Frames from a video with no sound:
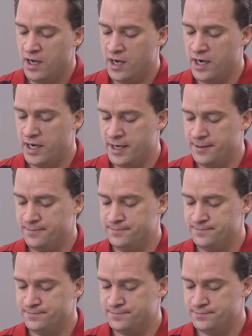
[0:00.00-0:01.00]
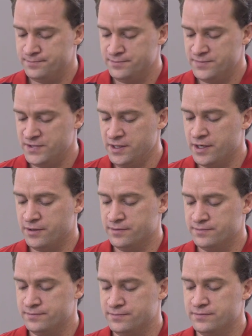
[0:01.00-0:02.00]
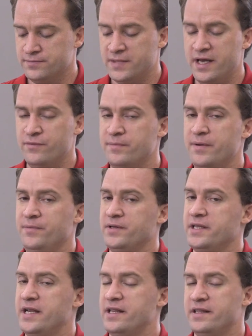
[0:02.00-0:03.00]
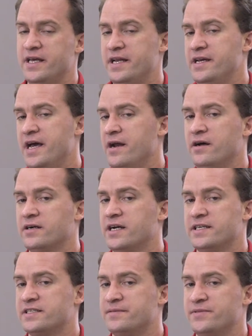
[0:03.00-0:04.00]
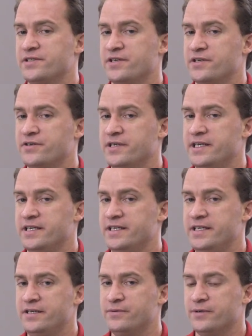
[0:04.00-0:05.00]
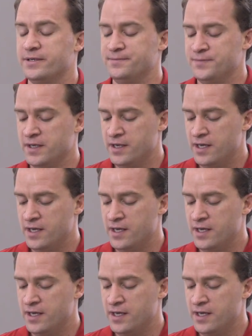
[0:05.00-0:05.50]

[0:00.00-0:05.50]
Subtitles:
You know, and remember that not all customers are created equal.